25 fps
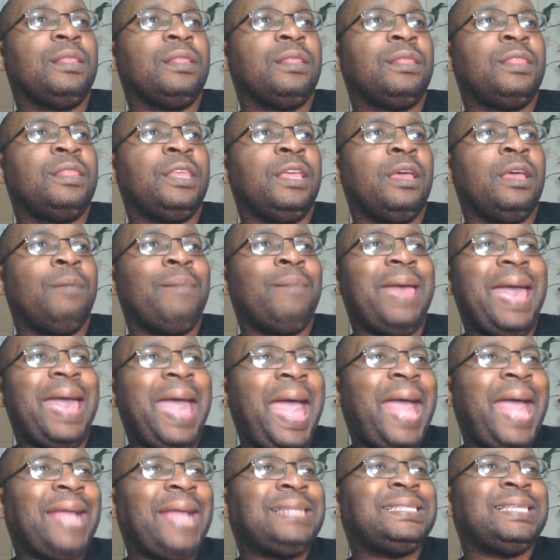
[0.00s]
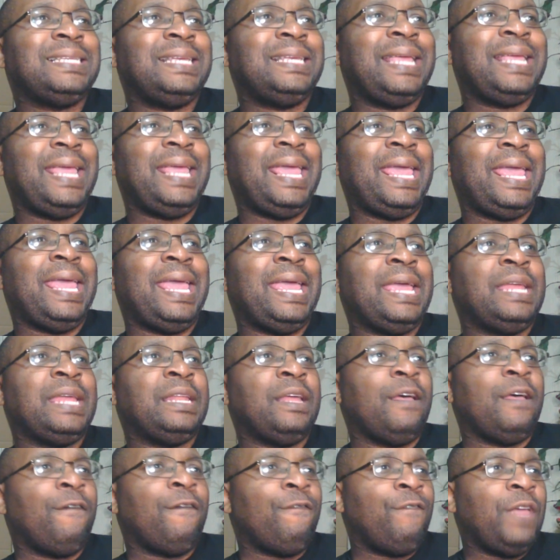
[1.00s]
them acting in
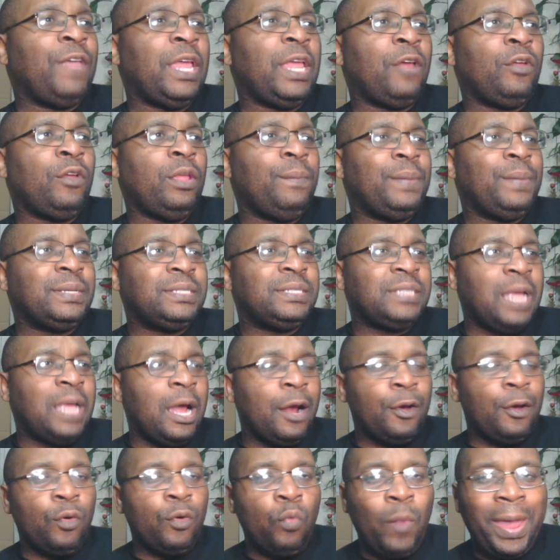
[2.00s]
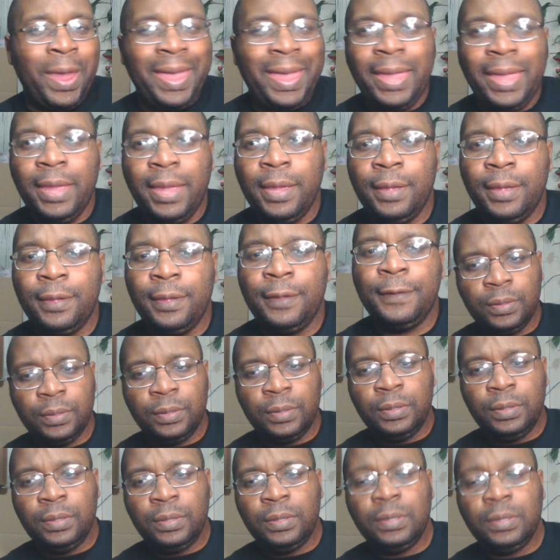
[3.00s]
a very bizarre way,
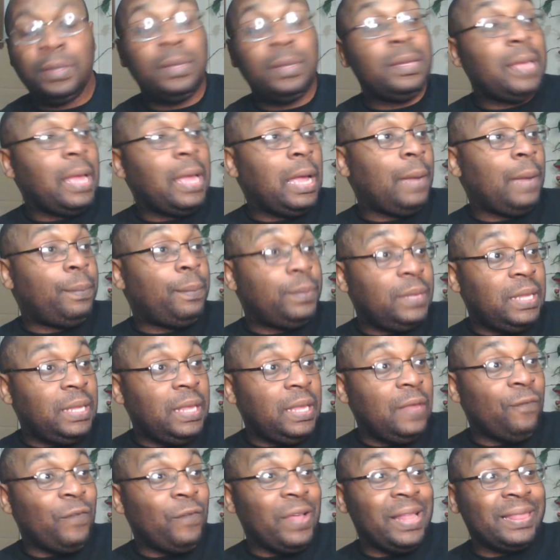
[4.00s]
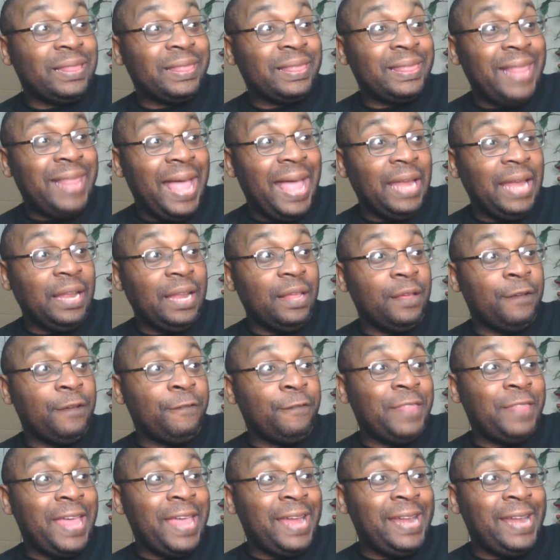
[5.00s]
I believe a lot of
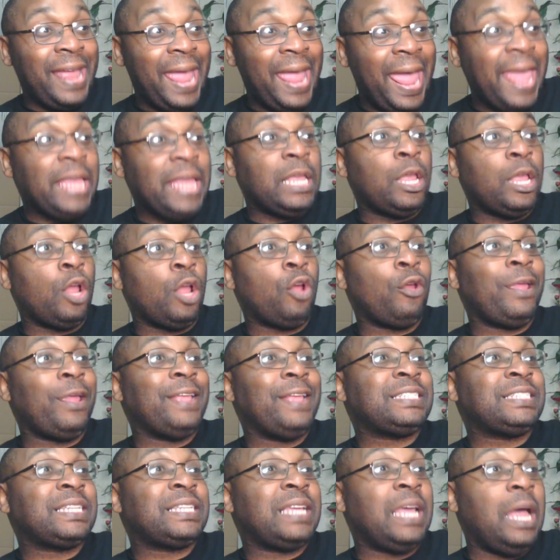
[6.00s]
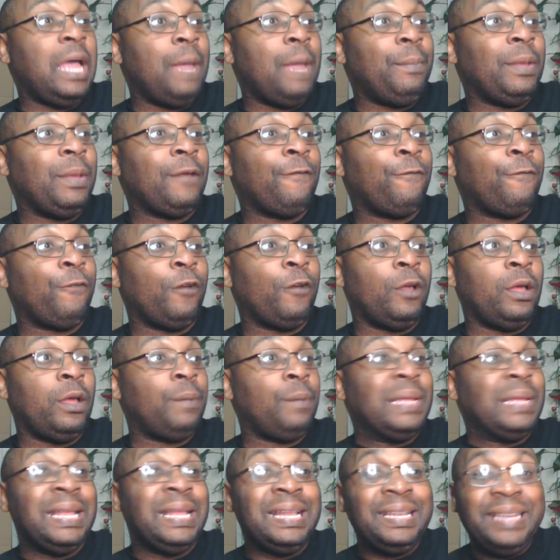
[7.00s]
that anger is coming
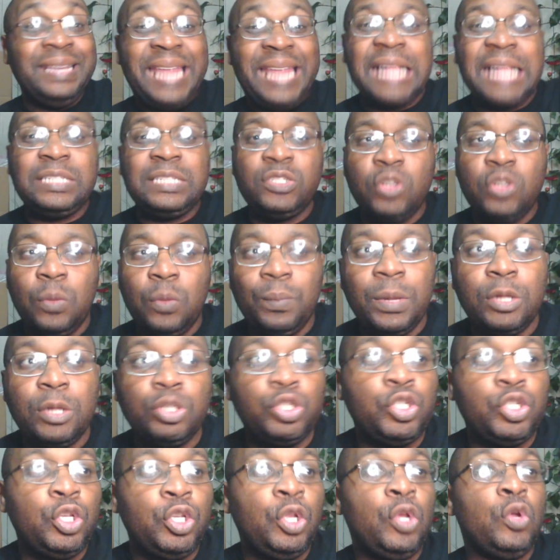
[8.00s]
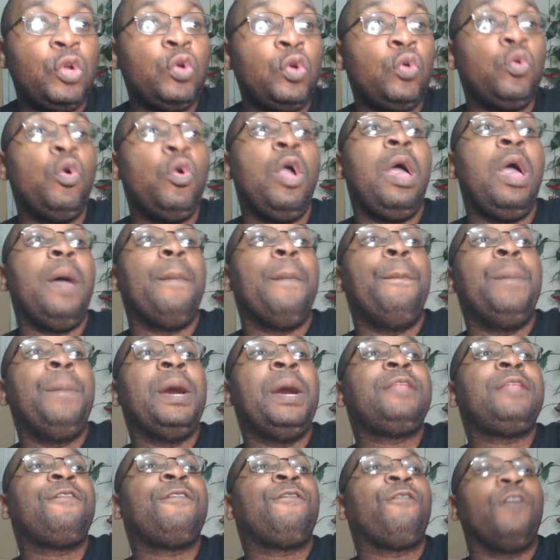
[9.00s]
from not so much you,
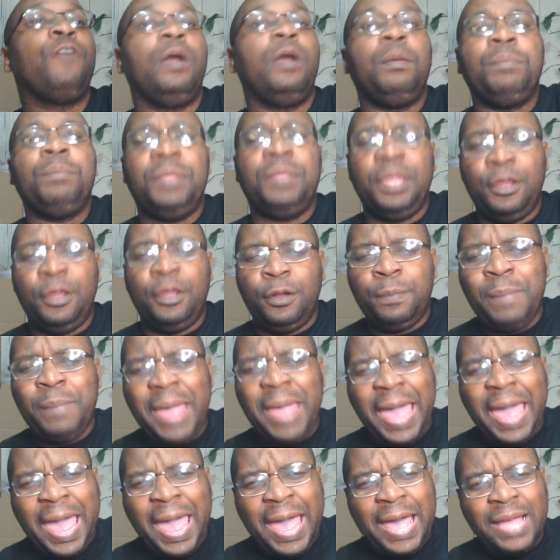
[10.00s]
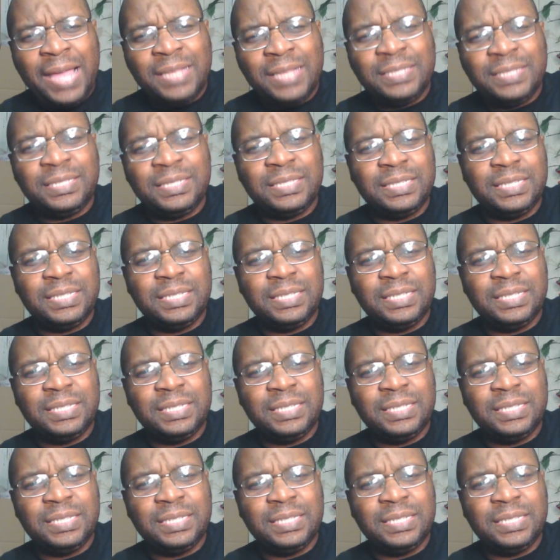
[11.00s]
but from their past.